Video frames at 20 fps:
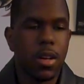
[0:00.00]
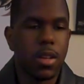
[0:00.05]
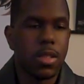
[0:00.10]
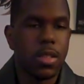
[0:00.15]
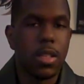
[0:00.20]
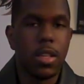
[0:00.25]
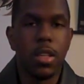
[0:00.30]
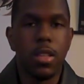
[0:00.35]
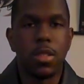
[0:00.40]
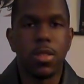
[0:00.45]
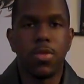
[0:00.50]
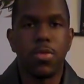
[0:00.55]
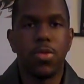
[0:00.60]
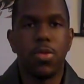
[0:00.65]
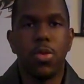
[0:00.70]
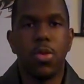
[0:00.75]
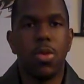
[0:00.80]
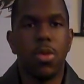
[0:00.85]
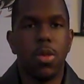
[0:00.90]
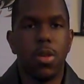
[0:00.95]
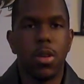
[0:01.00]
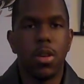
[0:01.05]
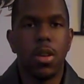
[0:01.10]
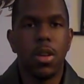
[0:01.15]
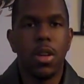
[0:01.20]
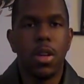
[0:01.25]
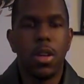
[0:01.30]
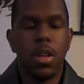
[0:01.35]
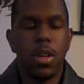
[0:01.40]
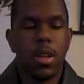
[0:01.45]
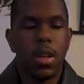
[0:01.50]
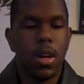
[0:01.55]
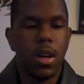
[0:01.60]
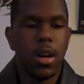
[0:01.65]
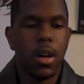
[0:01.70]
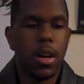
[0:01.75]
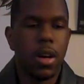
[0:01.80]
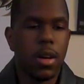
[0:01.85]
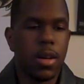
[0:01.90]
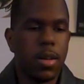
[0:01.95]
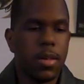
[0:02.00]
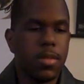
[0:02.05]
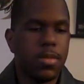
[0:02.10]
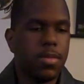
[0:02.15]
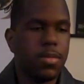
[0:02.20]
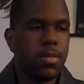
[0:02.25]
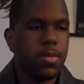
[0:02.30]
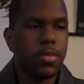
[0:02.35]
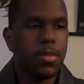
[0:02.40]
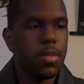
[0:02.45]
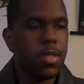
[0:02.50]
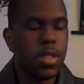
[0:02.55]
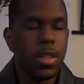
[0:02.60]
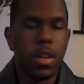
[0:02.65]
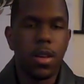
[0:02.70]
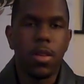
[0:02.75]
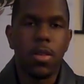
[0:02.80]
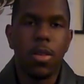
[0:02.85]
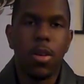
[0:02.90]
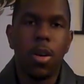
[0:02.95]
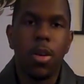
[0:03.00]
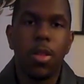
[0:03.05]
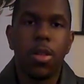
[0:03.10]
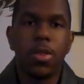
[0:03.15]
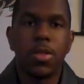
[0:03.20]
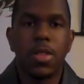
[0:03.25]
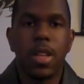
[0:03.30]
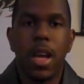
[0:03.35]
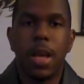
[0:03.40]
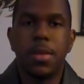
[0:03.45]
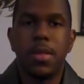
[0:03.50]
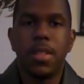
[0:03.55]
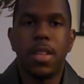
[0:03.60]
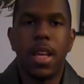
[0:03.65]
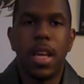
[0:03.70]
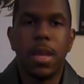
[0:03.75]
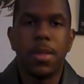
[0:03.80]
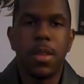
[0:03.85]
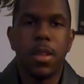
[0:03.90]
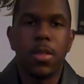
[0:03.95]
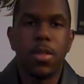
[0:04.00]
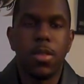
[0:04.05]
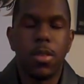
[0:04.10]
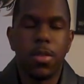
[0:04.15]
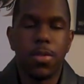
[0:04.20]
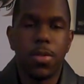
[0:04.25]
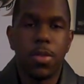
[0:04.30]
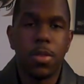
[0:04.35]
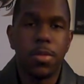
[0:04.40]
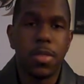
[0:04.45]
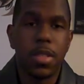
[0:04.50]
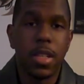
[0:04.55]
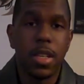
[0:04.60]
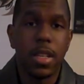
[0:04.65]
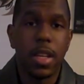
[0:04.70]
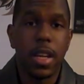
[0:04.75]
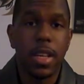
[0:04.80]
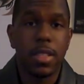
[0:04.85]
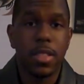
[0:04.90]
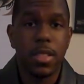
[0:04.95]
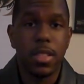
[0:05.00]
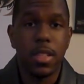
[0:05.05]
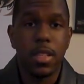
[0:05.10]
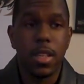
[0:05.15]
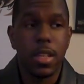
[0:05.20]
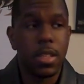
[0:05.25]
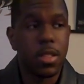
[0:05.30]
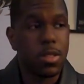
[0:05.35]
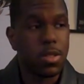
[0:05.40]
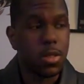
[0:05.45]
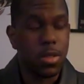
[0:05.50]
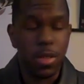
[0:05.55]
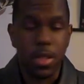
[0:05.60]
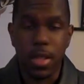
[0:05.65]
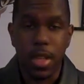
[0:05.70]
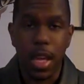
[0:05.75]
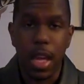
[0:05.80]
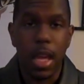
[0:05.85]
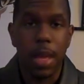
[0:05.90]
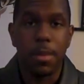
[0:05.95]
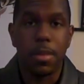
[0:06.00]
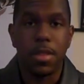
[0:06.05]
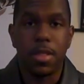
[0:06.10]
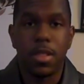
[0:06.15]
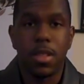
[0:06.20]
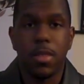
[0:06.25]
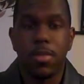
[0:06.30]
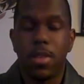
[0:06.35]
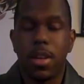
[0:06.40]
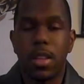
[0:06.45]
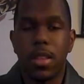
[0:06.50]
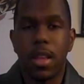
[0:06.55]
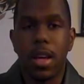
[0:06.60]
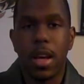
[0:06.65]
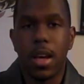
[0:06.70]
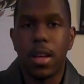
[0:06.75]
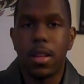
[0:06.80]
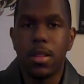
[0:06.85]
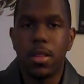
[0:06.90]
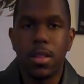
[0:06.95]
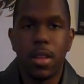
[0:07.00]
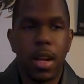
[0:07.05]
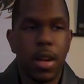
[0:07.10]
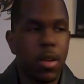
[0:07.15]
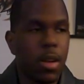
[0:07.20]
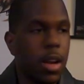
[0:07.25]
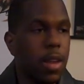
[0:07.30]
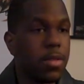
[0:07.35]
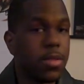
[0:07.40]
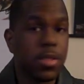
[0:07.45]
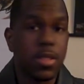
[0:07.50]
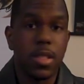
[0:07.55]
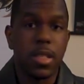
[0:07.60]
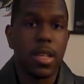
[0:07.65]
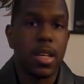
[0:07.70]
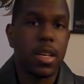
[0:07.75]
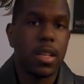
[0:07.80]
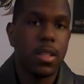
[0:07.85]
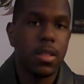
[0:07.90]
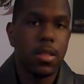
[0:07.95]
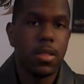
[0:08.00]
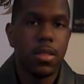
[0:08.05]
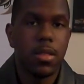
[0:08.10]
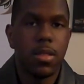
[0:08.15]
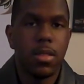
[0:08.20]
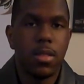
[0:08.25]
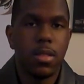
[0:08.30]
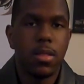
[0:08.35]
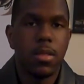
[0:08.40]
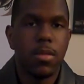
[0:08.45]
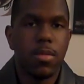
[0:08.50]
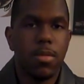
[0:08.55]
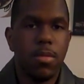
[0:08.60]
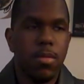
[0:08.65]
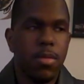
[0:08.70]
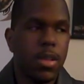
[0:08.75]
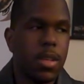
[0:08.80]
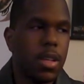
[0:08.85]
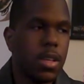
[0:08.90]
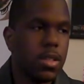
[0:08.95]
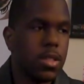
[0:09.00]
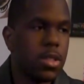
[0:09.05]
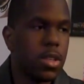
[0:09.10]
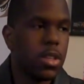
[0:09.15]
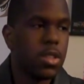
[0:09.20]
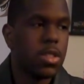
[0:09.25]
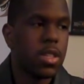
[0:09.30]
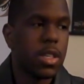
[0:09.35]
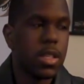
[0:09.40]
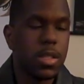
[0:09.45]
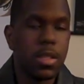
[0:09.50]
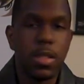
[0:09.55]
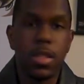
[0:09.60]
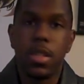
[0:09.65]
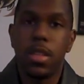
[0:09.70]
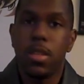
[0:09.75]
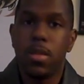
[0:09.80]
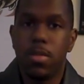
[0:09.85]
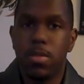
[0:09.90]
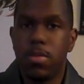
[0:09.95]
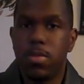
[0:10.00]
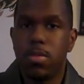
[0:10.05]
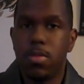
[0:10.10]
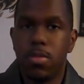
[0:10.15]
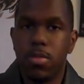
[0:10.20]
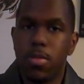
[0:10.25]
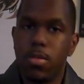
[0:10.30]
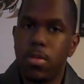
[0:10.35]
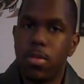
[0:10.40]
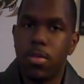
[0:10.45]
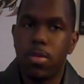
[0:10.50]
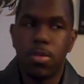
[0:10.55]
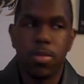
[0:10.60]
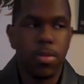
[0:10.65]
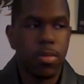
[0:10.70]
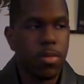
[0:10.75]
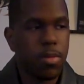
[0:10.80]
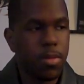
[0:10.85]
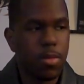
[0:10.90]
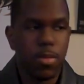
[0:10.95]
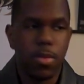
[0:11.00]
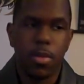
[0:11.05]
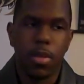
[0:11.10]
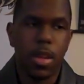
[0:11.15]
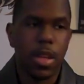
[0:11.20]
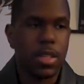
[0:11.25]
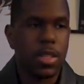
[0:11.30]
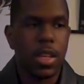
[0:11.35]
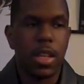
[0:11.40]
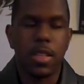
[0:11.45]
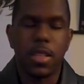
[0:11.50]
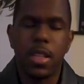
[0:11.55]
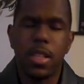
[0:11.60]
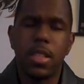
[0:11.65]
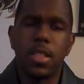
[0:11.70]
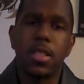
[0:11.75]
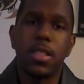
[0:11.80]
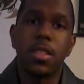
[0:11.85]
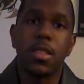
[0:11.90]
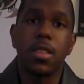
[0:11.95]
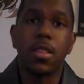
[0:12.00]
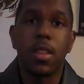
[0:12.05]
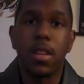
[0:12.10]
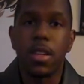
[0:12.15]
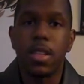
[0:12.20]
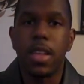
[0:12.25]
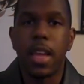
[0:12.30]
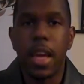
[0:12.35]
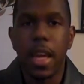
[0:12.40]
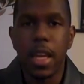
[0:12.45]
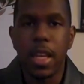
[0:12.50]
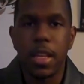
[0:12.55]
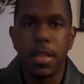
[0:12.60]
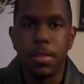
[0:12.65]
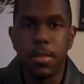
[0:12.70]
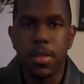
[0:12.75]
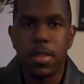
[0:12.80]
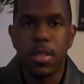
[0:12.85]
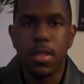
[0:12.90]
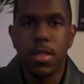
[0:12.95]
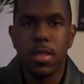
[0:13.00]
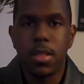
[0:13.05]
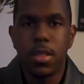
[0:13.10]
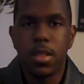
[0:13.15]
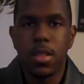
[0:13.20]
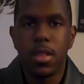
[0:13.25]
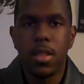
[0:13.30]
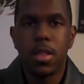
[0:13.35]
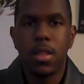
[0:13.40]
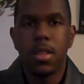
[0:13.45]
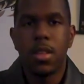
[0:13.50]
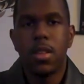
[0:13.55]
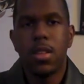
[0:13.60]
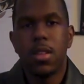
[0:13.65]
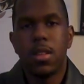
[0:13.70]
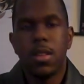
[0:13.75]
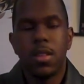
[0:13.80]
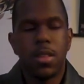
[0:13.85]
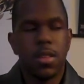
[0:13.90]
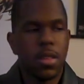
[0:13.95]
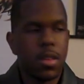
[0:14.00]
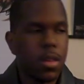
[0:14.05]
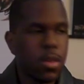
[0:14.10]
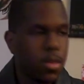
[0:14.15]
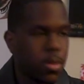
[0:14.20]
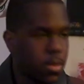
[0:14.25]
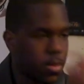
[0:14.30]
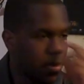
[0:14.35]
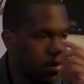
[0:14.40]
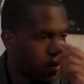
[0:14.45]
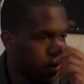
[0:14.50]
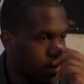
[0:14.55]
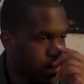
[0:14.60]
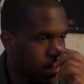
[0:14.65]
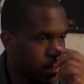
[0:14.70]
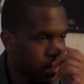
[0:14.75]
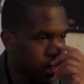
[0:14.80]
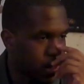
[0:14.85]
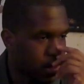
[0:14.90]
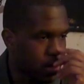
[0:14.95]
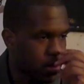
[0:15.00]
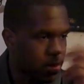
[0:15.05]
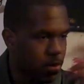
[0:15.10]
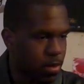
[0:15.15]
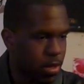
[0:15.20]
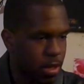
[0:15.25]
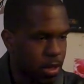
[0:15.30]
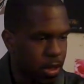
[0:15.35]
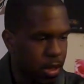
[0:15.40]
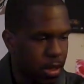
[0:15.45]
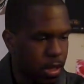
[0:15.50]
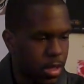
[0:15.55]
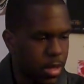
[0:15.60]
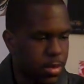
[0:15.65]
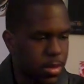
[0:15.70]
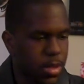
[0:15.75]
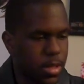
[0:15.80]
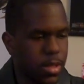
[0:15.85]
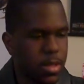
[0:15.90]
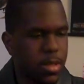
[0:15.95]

Gears of War, all those types of games. I don't go to forums there and I see enjoy the game and stuff like that. I don't ever see that. Because these are generally, what should I say this? Good games. What's another great game?